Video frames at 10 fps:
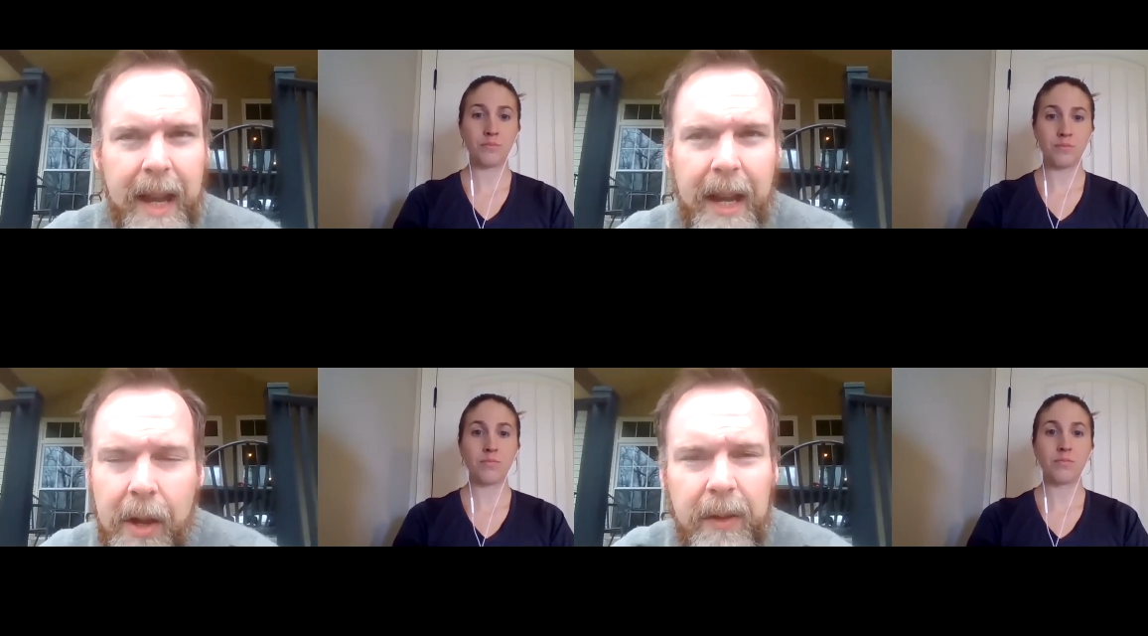
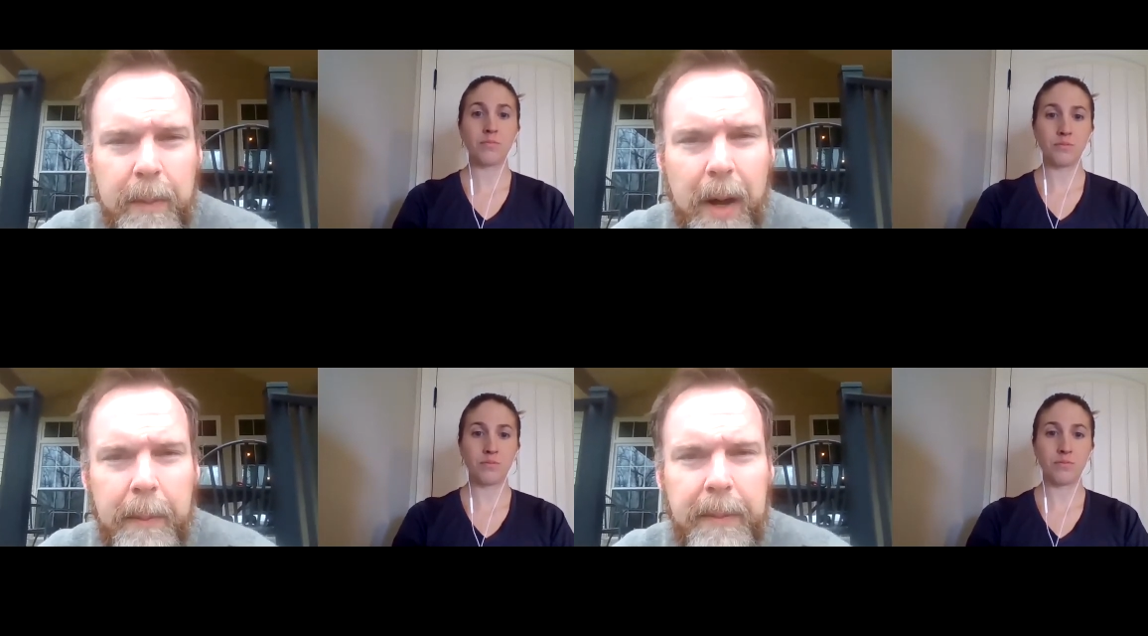Speaker 1: in
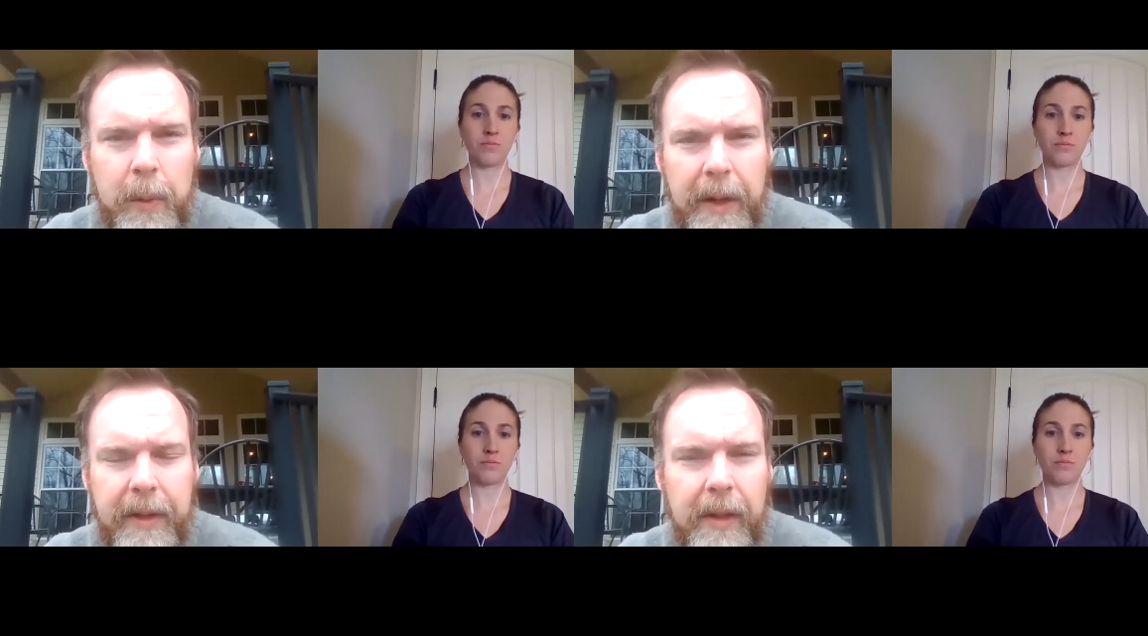those moms,
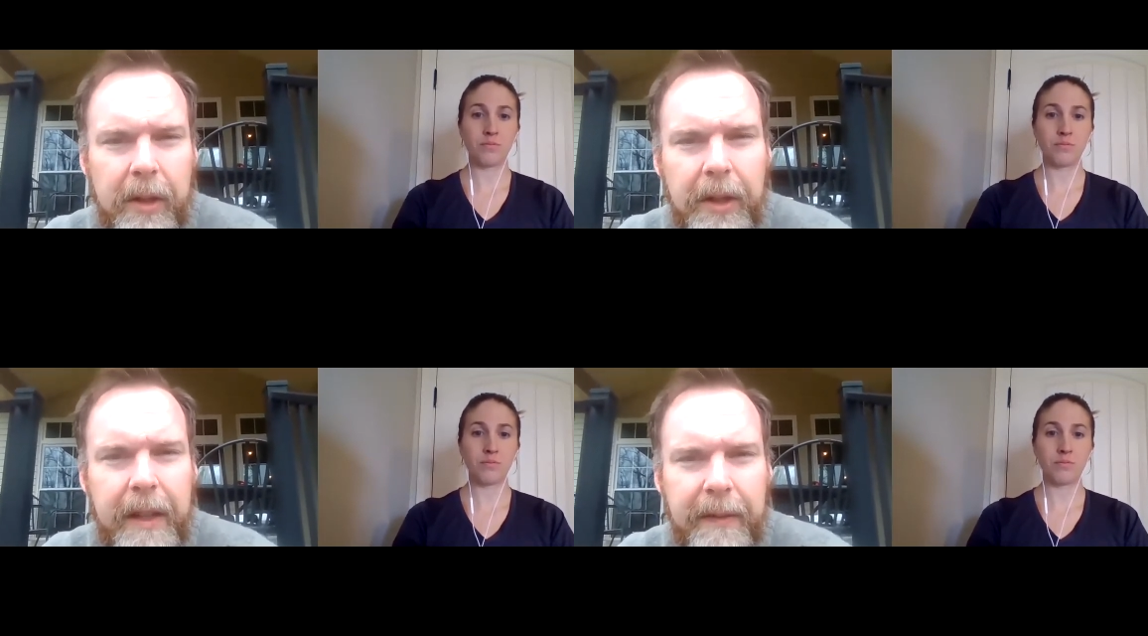you want to start
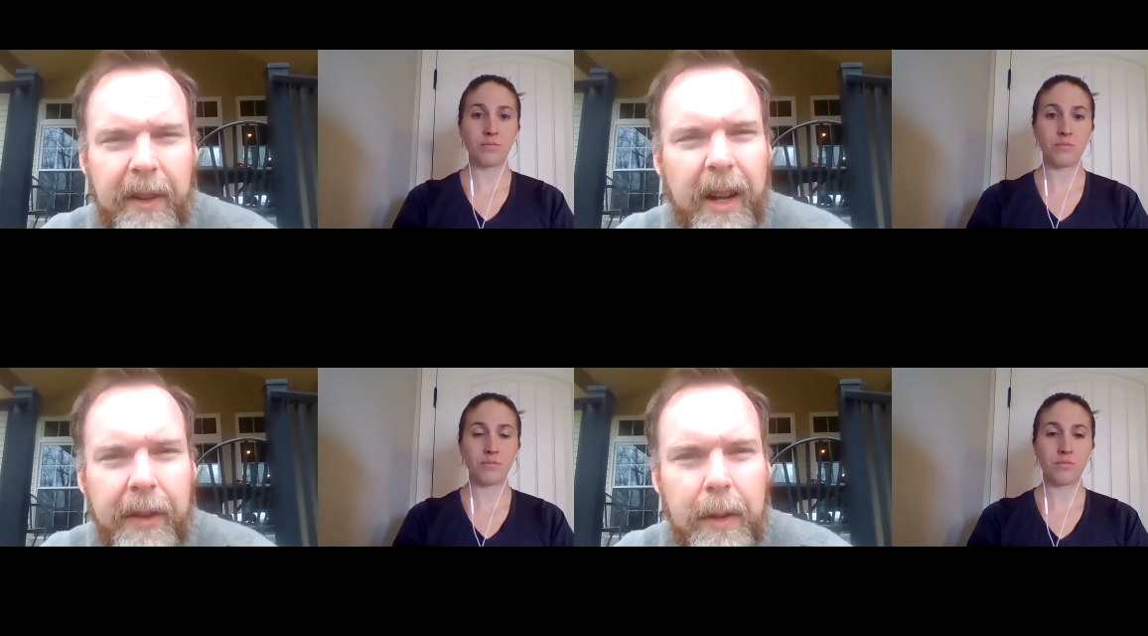looking
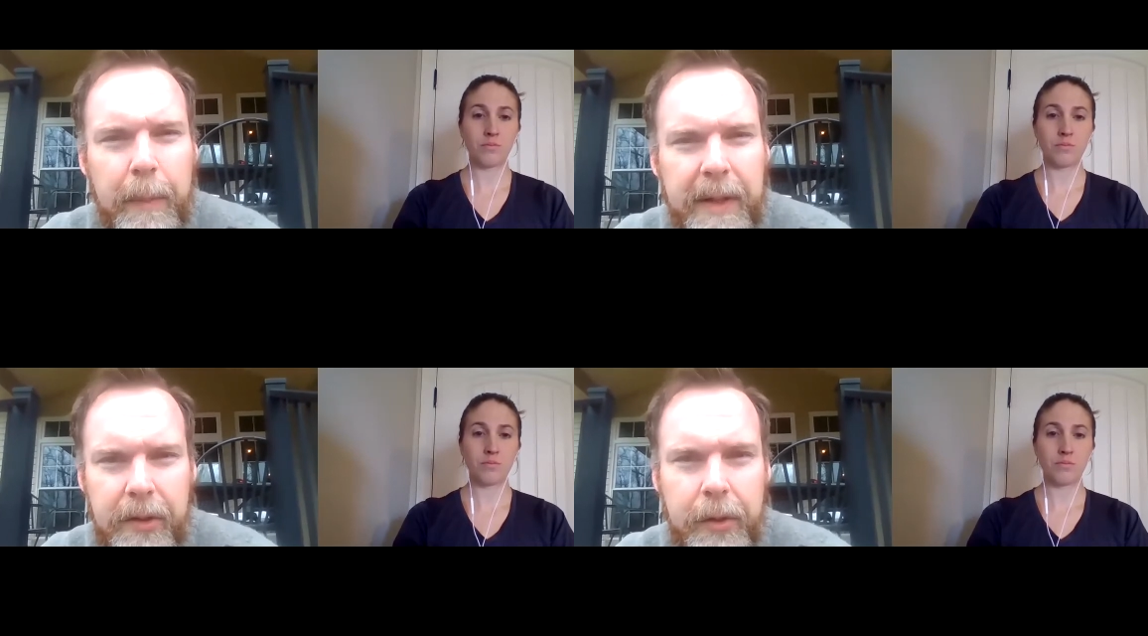for other
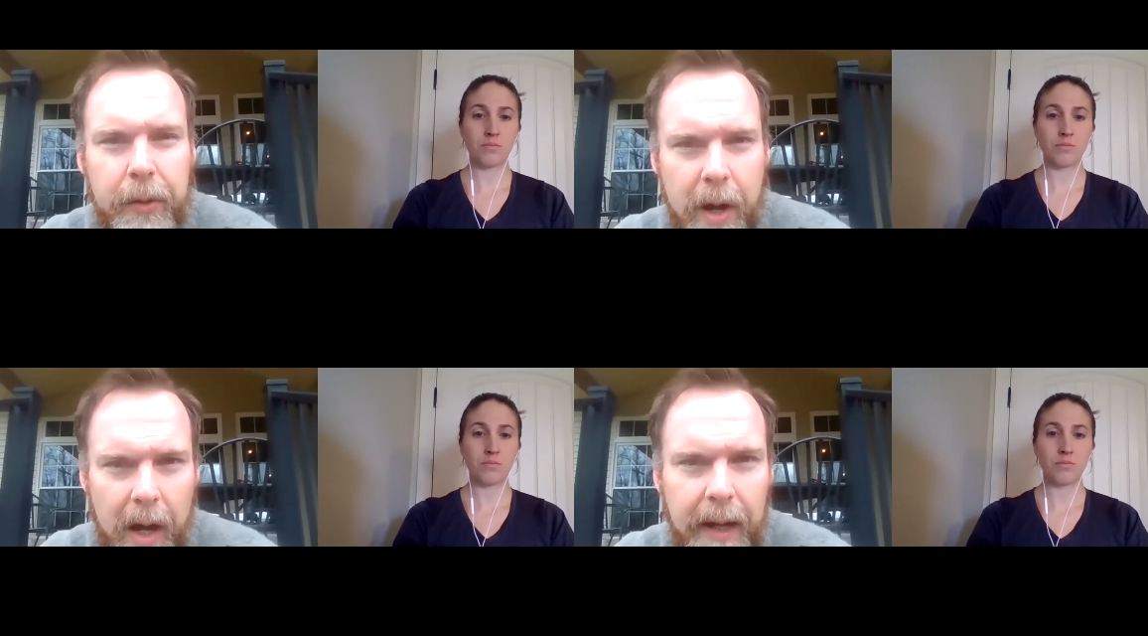
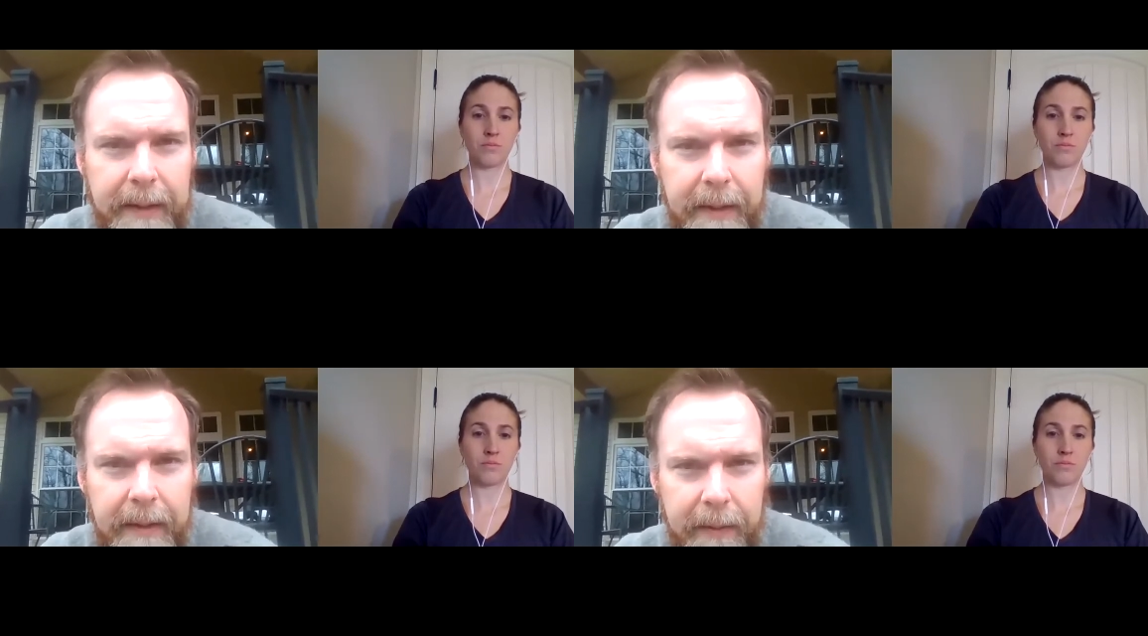potential
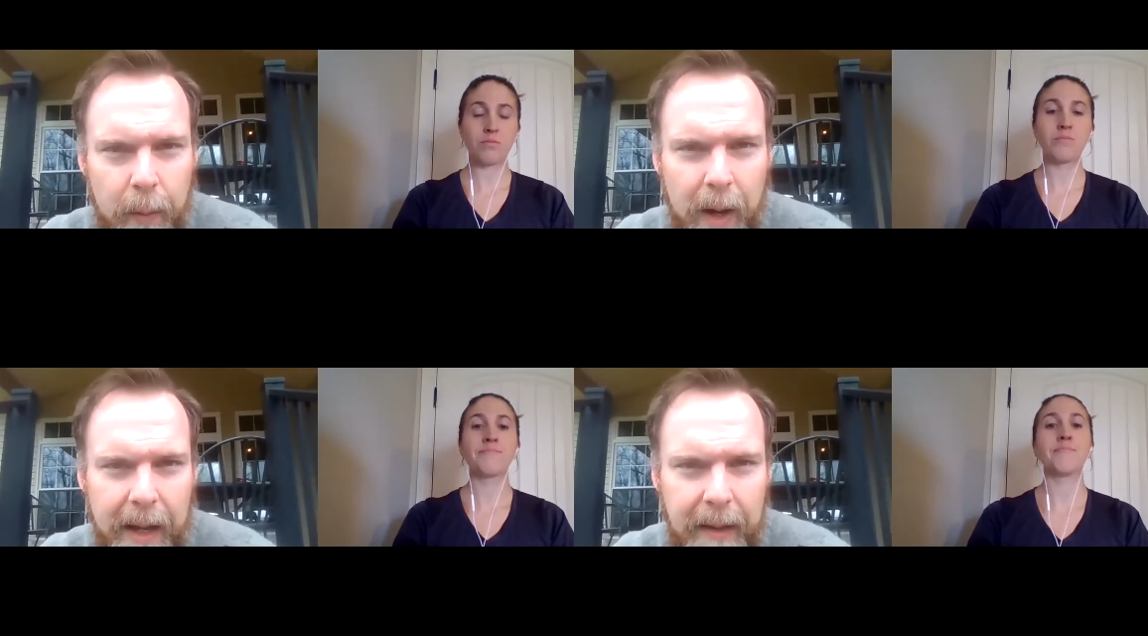causes of
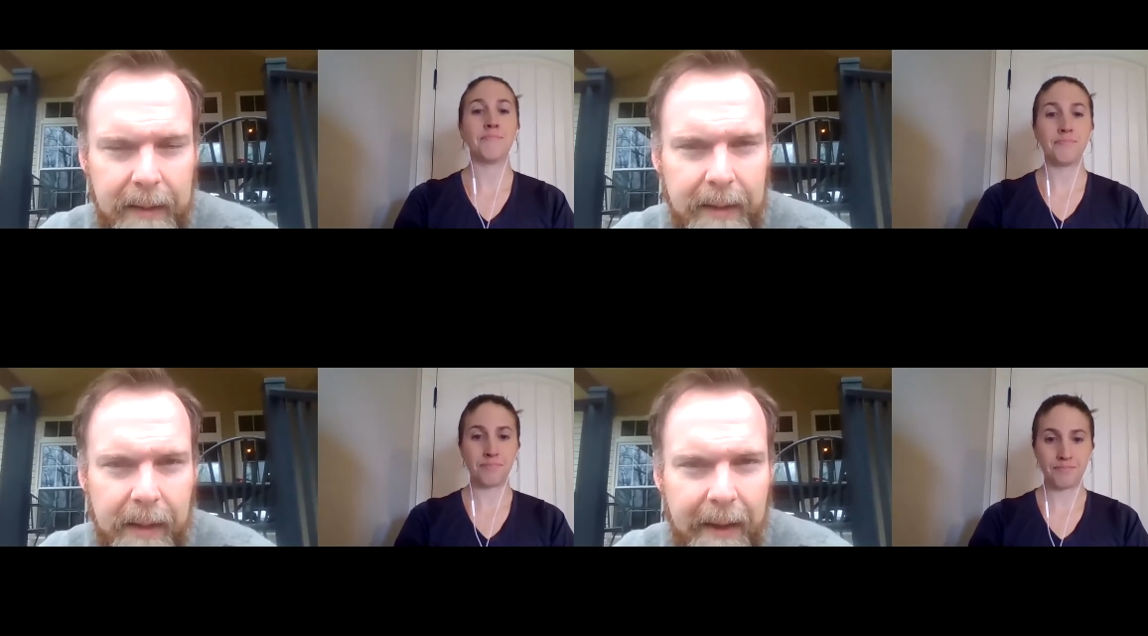why they
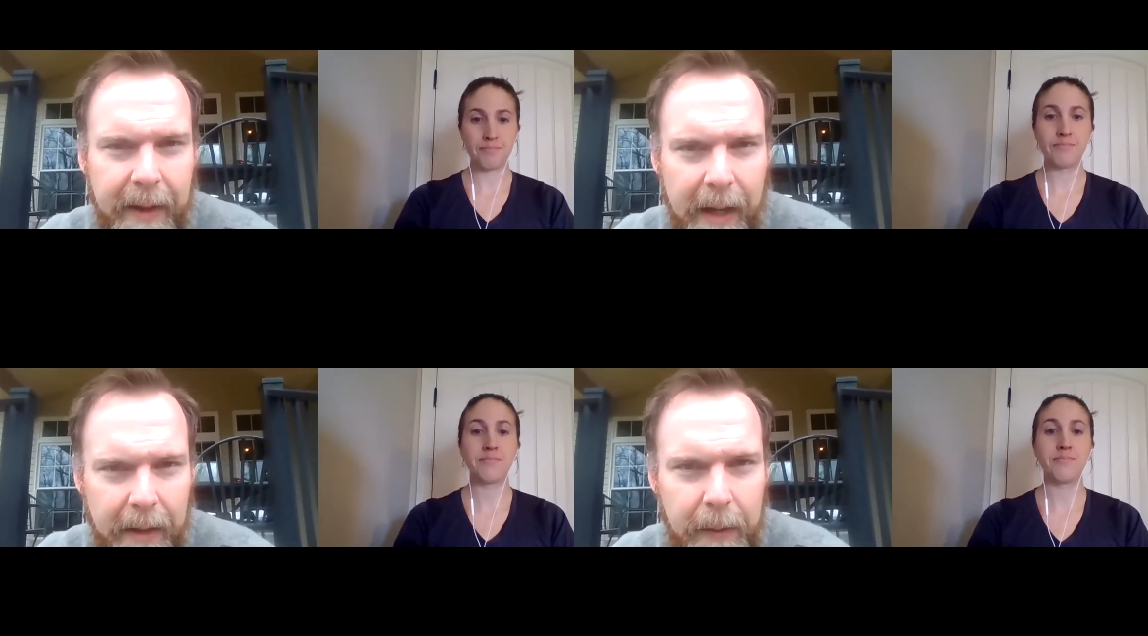still
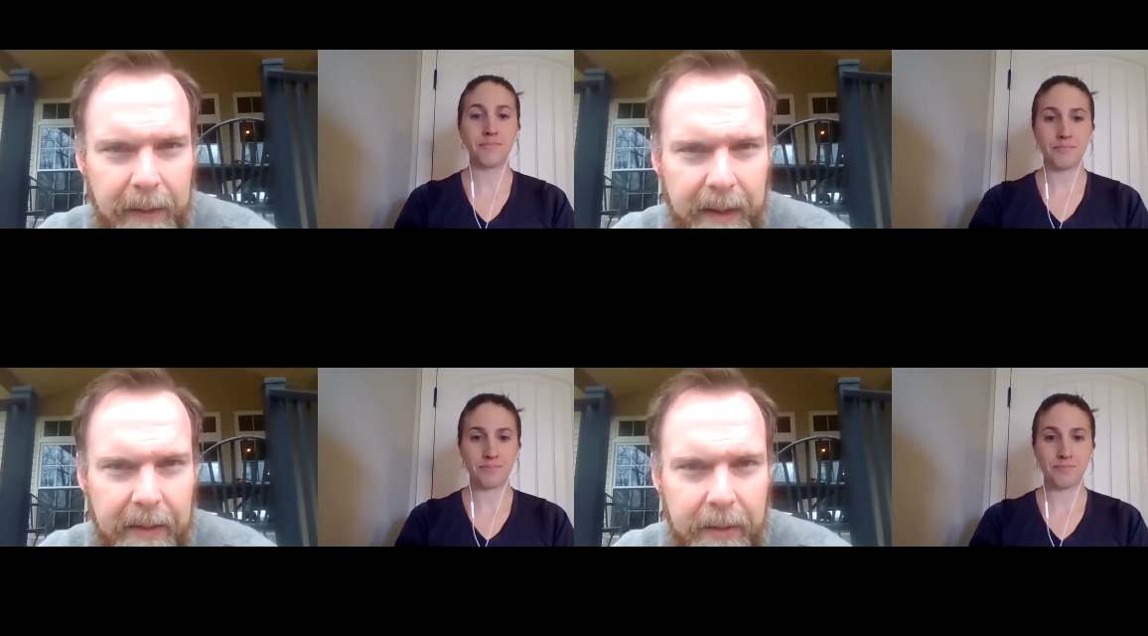have that low
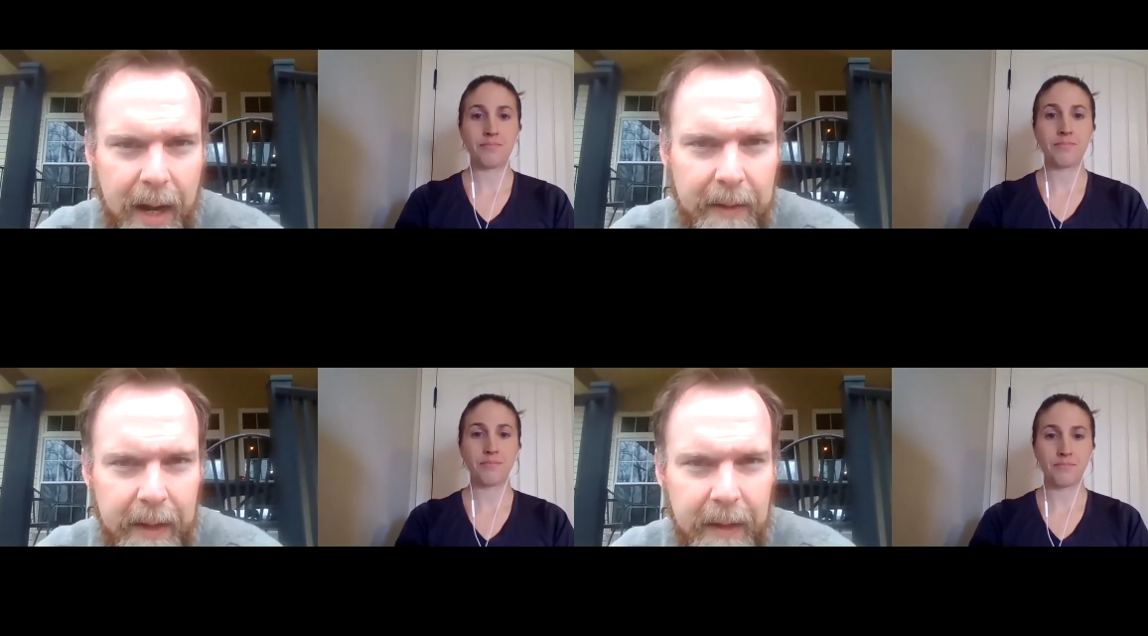sex drive.